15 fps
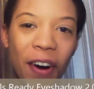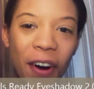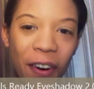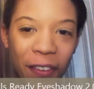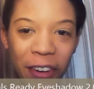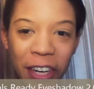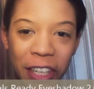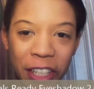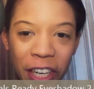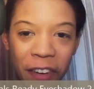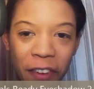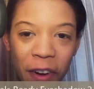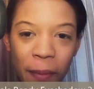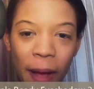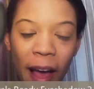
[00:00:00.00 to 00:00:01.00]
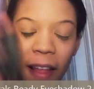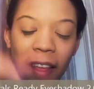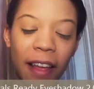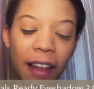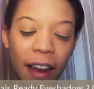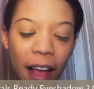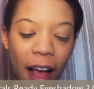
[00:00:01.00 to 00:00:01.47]
Overachiever
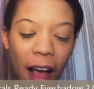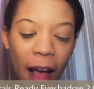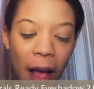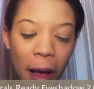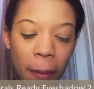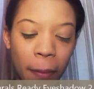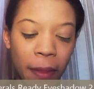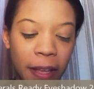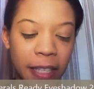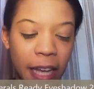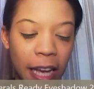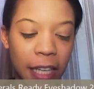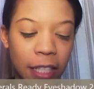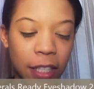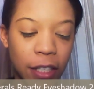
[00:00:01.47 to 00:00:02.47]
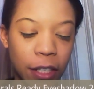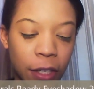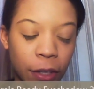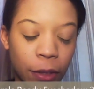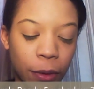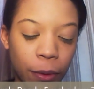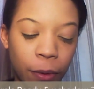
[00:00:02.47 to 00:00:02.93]
palette. This has
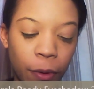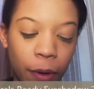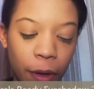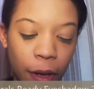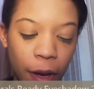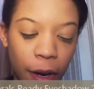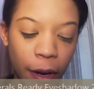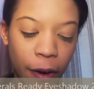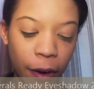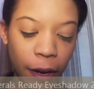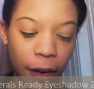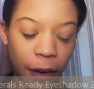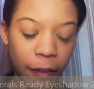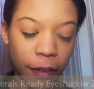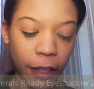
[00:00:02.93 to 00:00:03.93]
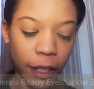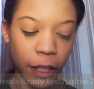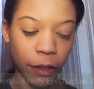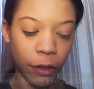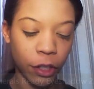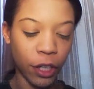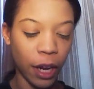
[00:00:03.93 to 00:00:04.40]
two really
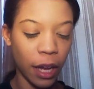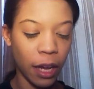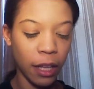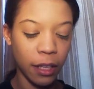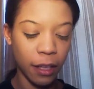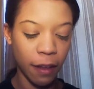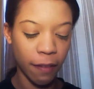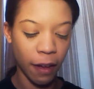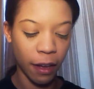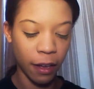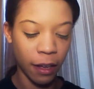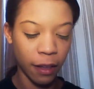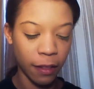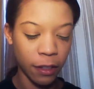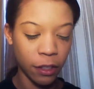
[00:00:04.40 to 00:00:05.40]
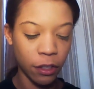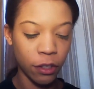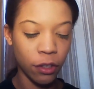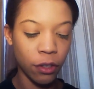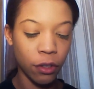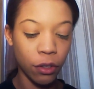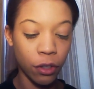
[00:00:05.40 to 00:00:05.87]
cute shades. If I could get this
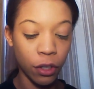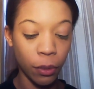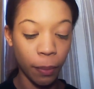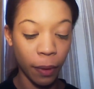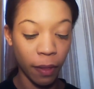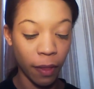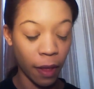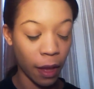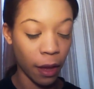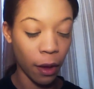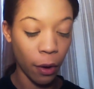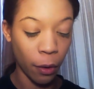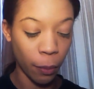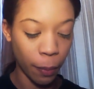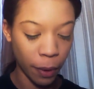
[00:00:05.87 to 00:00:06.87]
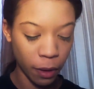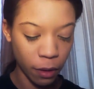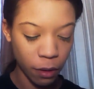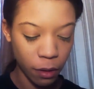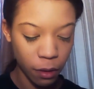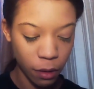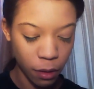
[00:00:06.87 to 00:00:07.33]
stupid thing
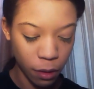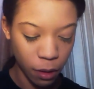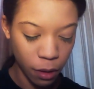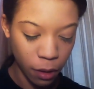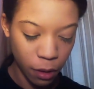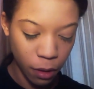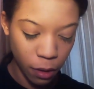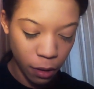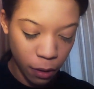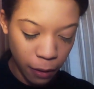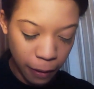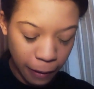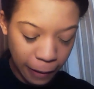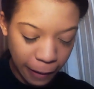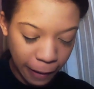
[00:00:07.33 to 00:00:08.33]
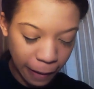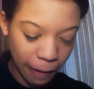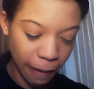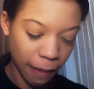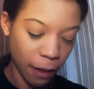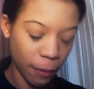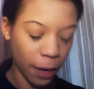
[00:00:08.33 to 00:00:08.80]
open.
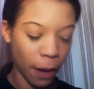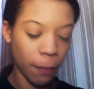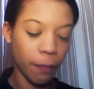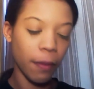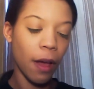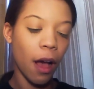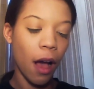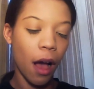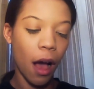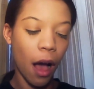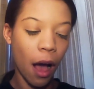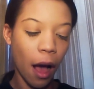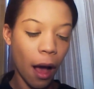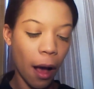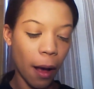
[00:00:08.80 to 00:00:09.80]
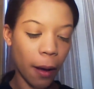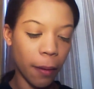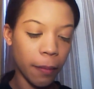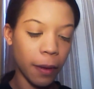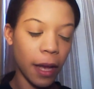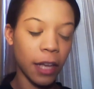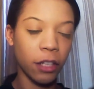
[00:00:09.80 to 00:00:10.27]
There we go.
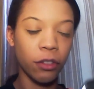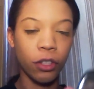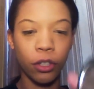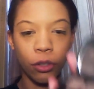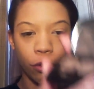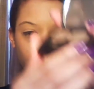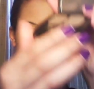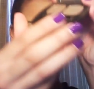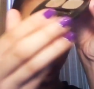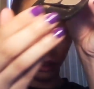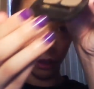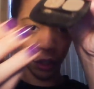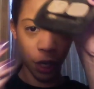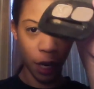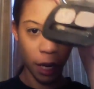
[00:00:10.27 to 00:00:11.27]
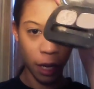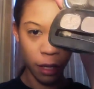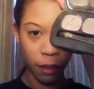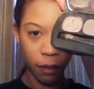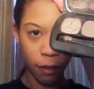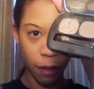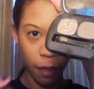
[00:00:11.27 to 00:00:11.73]
It has two really cute
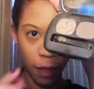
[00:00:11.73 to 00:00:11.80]
shades.